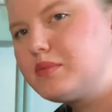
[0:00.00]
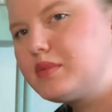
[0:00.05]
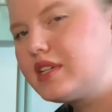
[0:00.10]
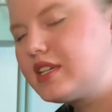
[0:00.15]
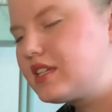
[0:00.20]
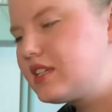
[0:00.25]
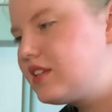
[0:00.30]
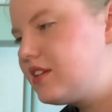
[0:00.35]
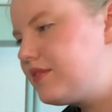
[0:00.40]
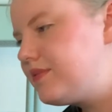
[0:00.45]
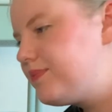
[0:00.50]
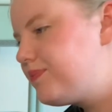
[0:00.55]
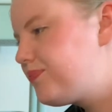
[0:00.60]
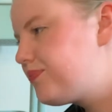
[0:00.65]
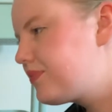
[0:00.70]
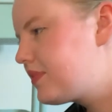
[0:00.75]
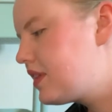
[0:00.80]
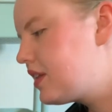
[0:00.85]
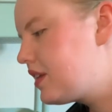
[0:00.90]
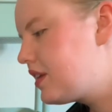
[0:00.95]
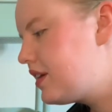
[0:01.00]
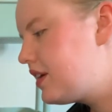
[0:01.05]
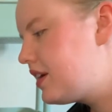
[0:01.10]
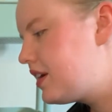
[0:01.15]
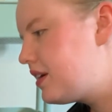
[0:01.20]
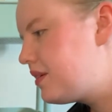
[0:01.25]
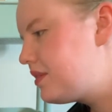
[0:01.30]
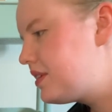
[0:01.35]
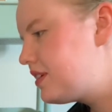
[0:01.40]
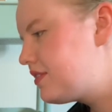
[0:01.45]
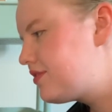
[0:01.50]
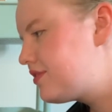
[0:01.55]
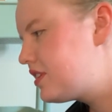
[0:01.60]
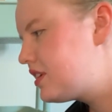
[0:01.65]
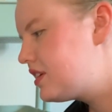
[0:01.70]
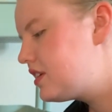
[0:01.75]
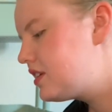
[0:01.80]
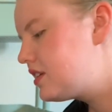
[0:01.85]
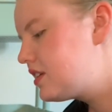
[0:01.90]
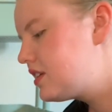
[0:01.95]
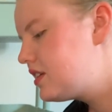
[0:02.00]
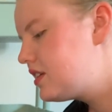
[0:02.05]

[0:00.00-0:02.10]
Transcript: like uh, different